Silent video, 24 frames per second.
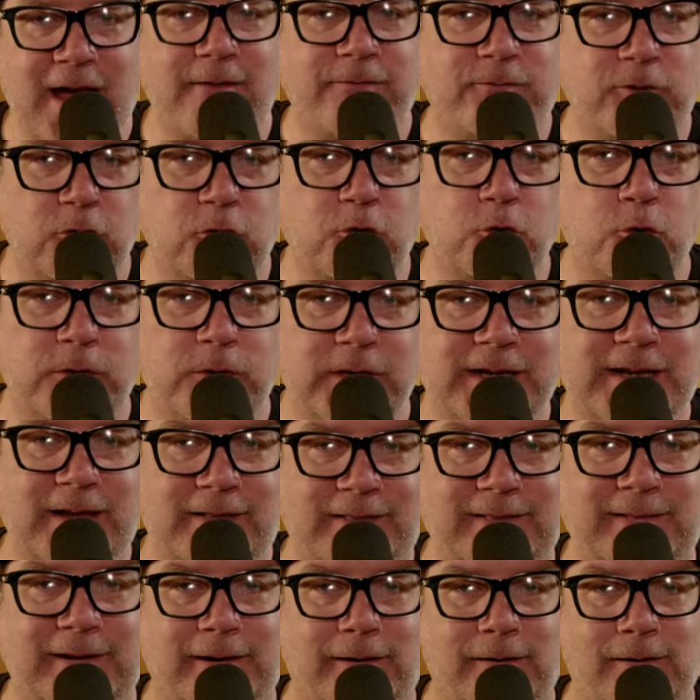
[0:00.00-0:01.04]
to do to
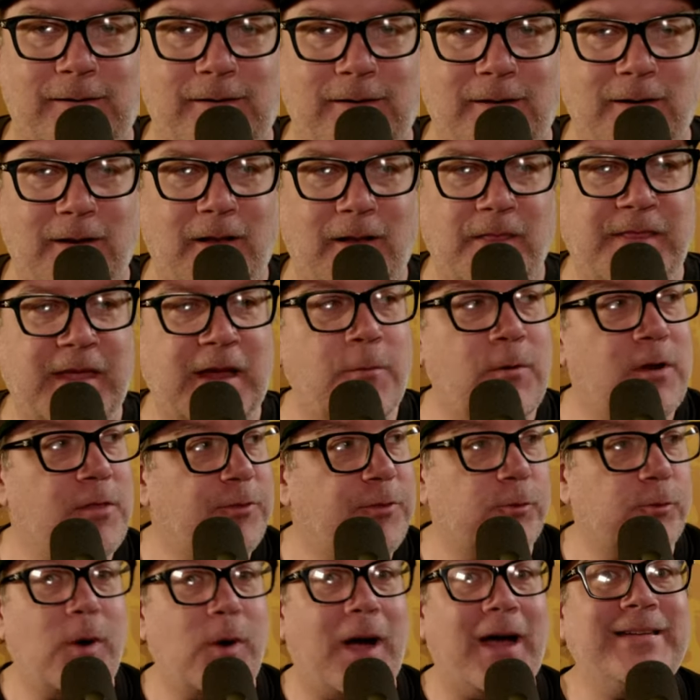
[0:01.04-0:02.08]
get there? They went
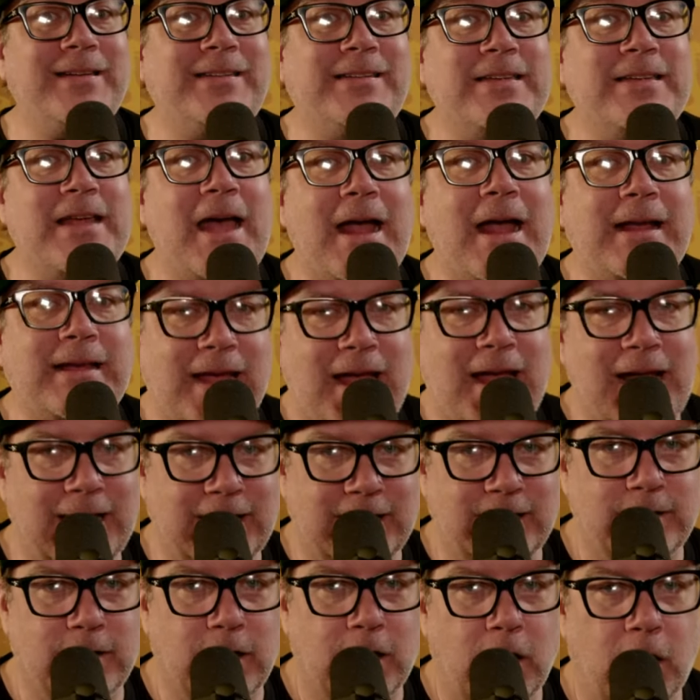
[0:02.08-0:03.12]
through a
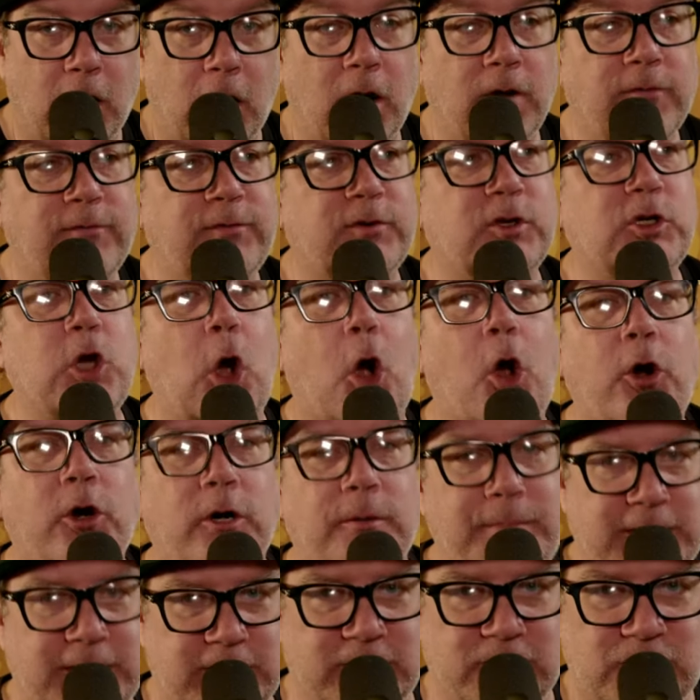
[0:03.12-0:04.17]
decade of
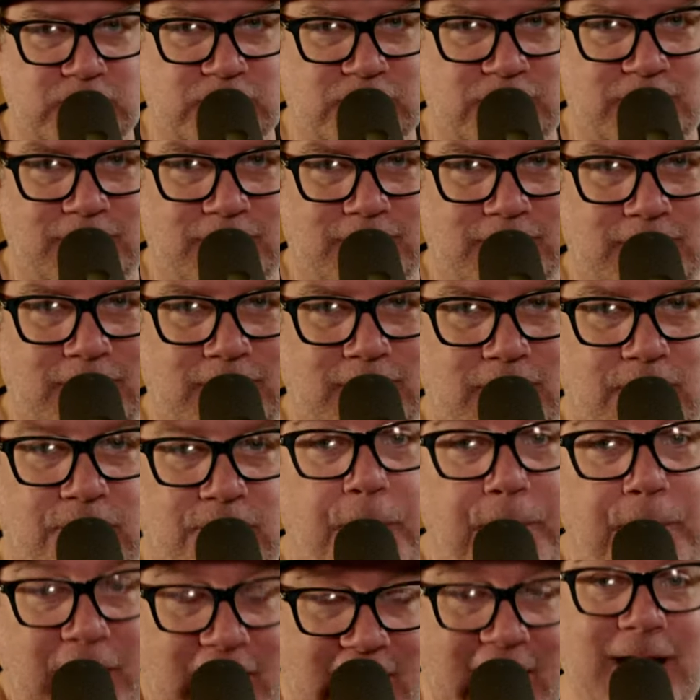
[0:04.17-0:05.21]
garbage. The
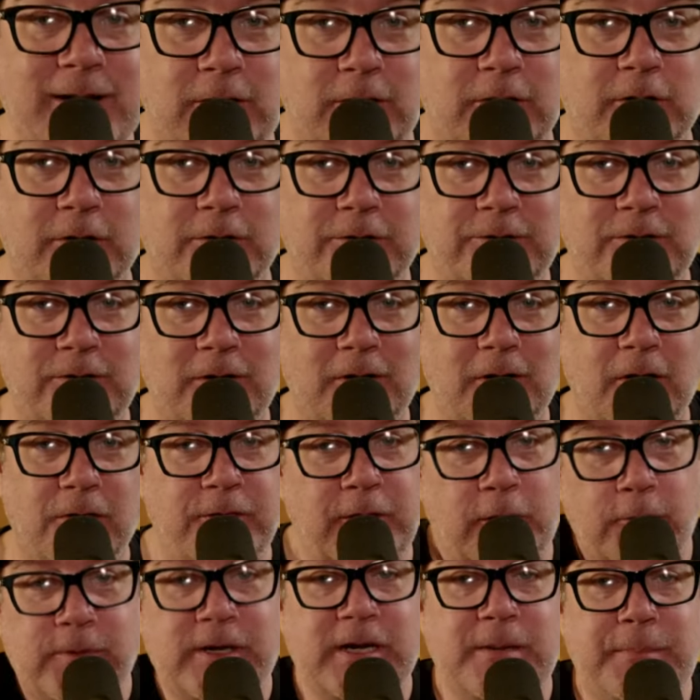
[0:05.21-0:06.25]
Packers,
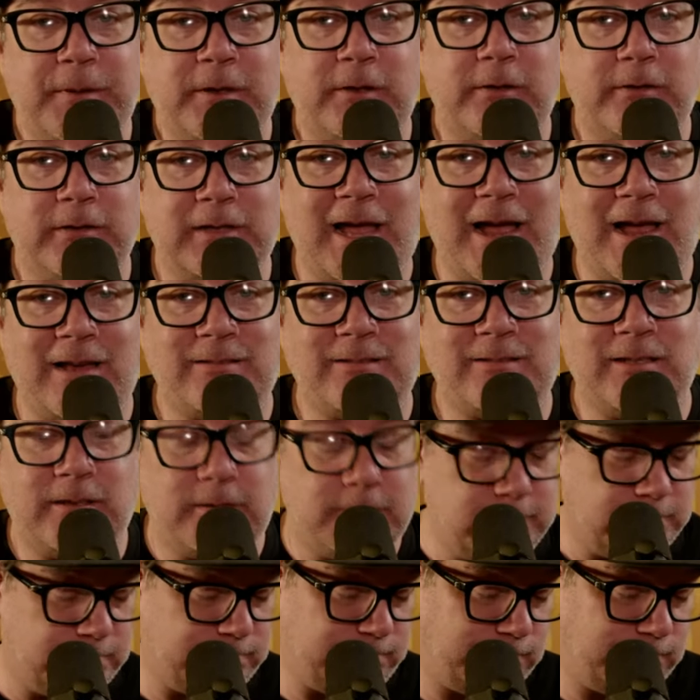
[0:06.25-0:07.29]
their rebuild
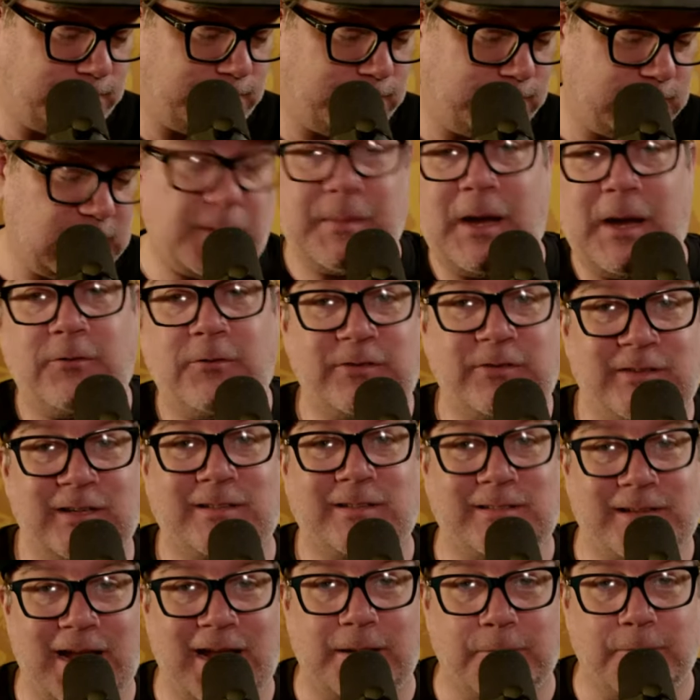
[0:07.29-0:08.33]
lasted about
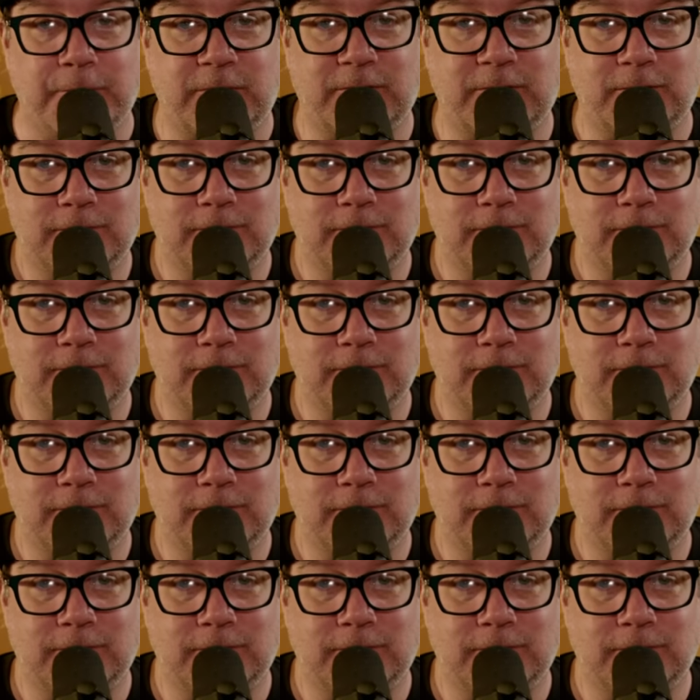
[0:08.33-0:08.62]
6 games.